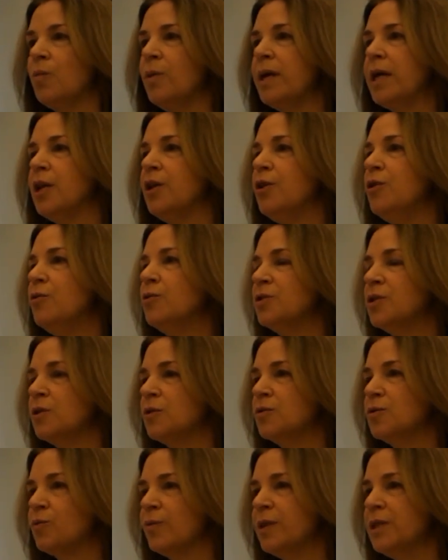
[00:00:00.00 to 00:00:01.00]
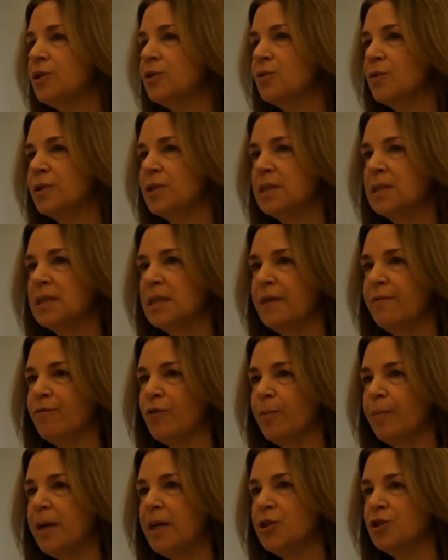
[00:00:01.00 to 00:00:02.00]
we can use those resources and
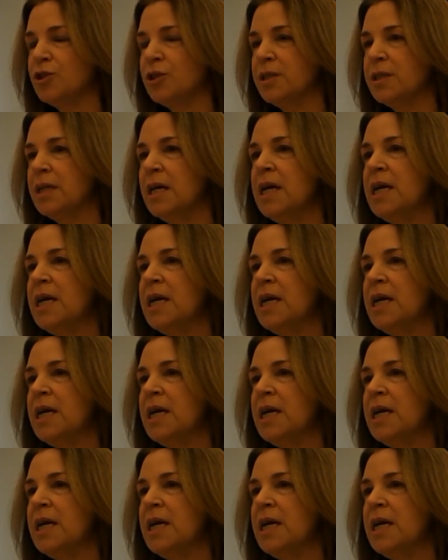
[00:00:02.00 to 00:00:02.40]
information